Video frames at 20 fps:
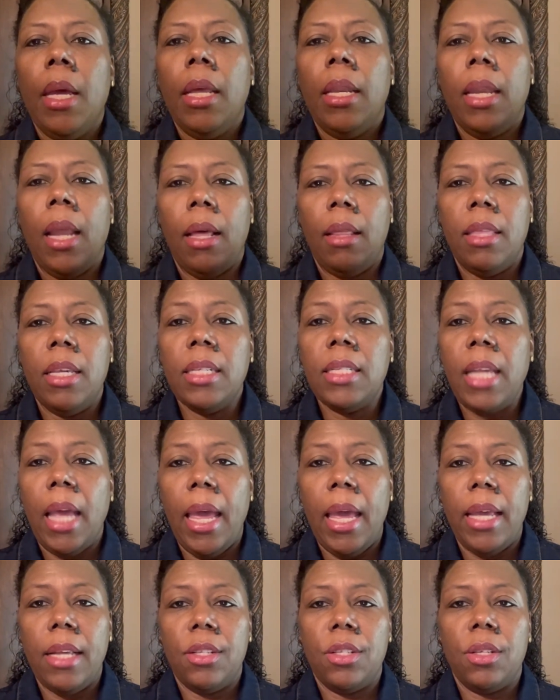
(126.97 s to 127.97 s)
Now this
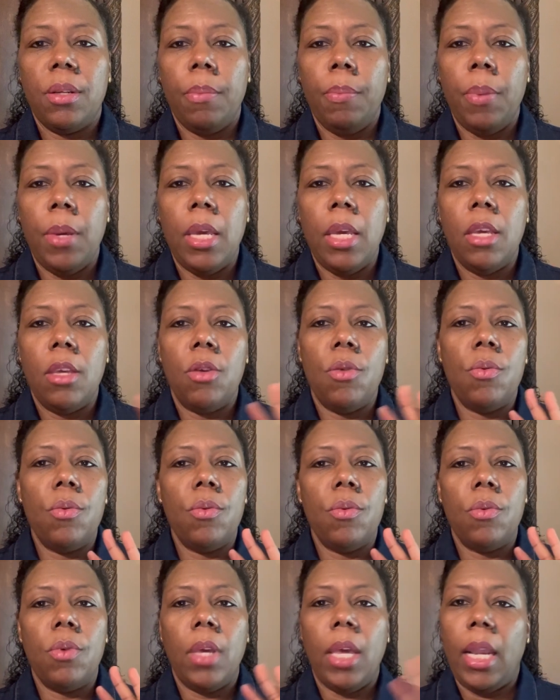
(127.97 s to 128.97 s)
has to be, you,
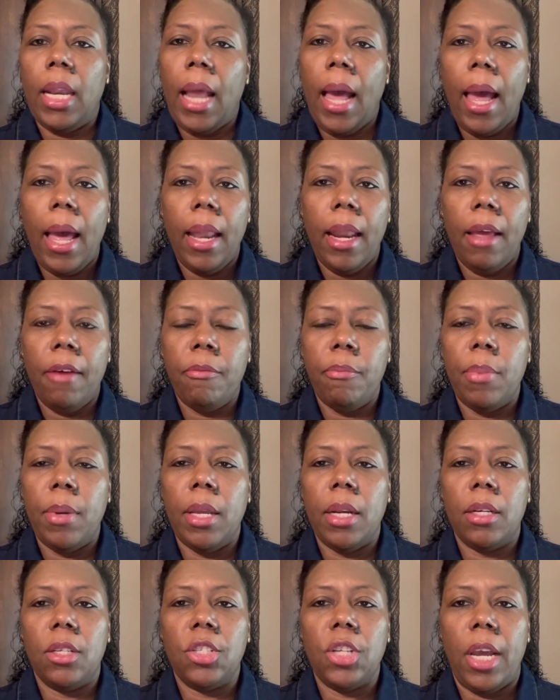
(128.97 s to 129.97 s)
you cannot have
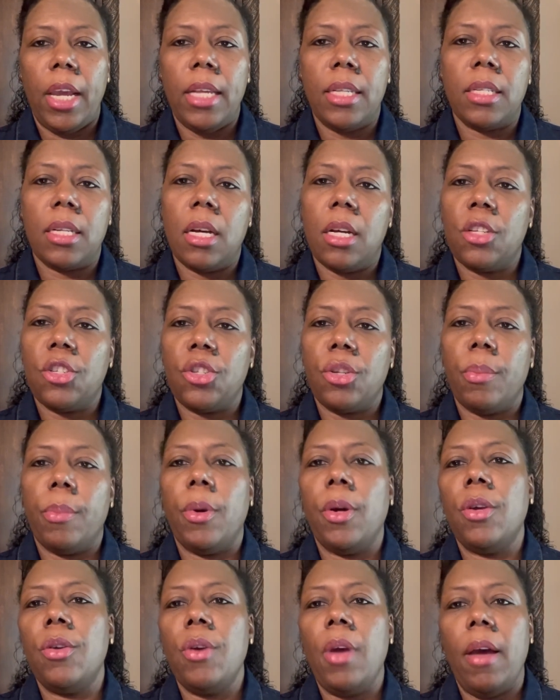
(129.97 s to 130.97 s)
been a Chase
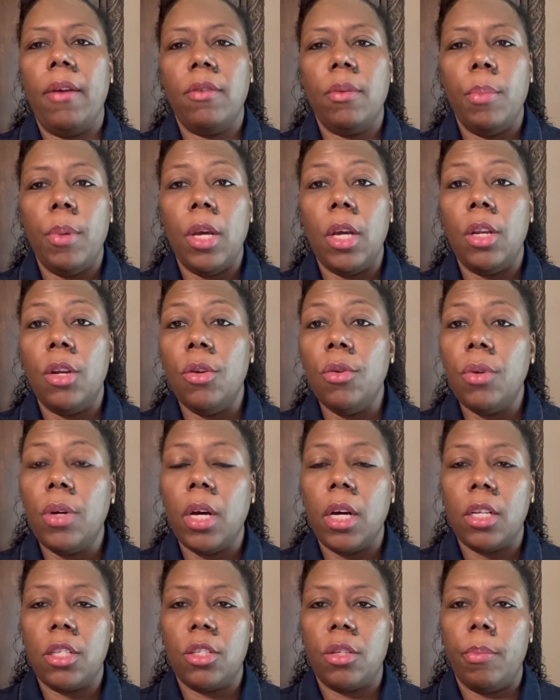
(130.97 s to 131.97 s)
customer. You have to be a new
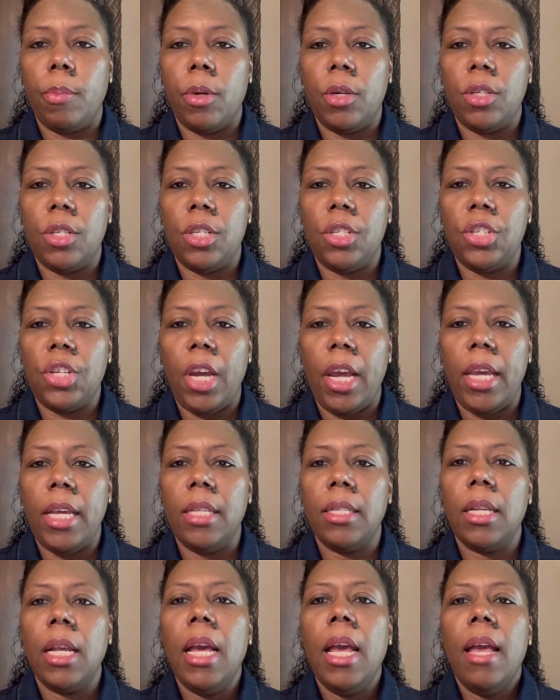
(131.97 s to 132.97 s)
customer to
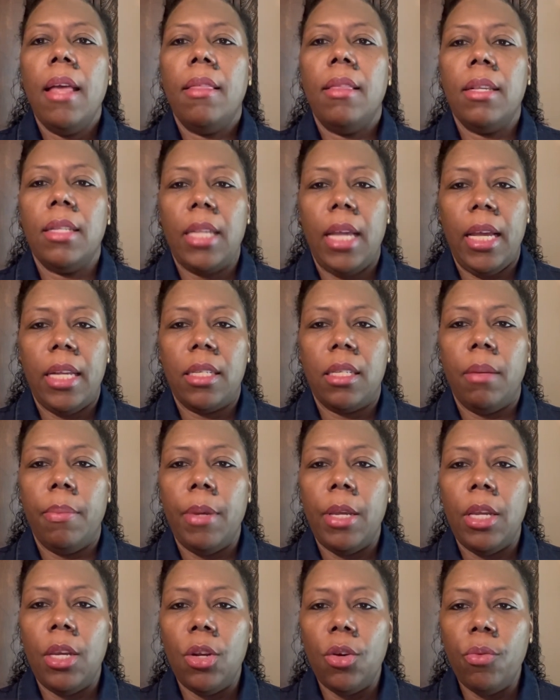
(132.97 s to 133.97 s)
Chase. This has to
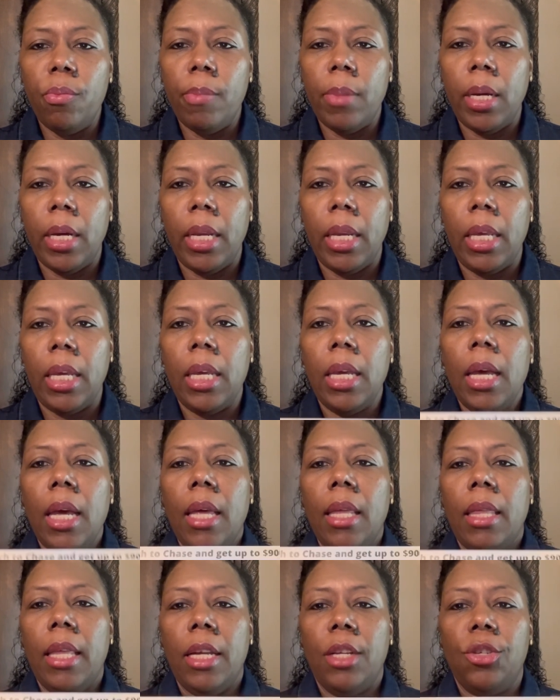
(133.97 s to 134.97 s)
be new money
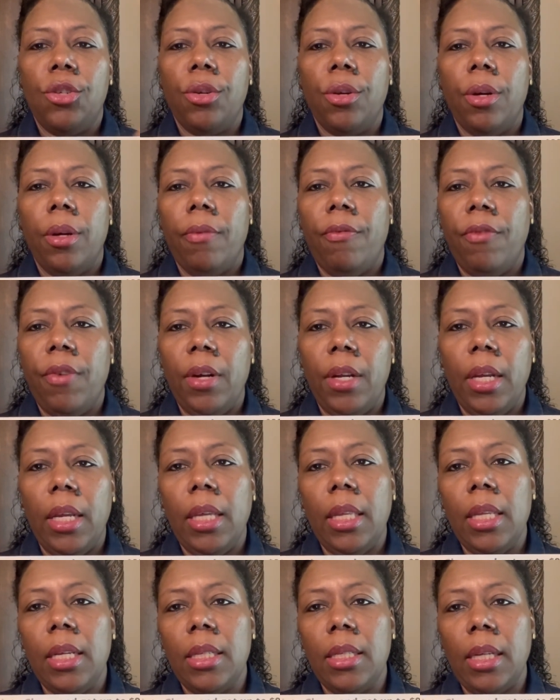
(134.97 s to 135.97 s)
that you're
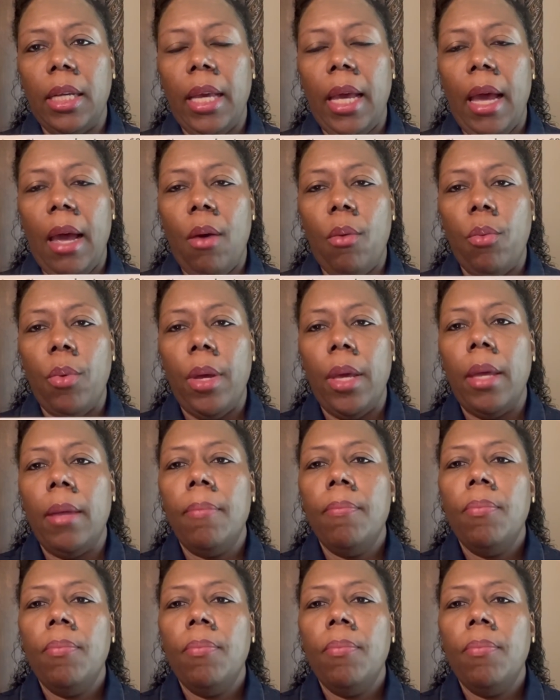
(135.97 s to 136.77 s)
funding this account with.